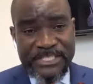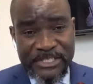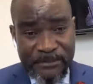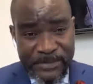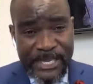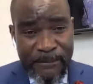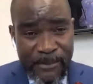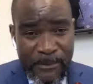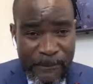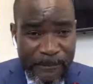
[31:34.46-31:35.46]
the
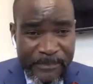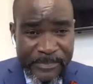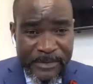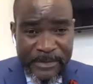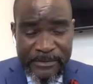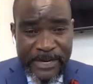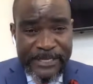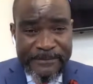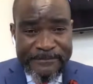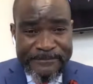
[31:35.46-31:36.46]
preamble,
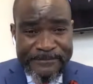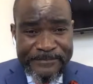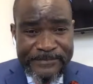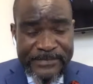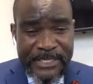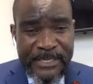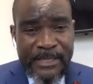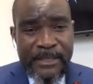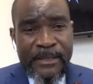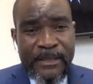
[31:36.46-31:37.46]
right?
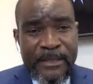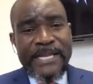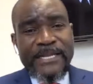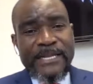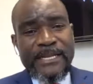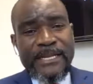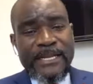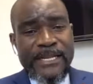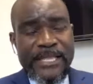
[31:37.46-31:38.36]
But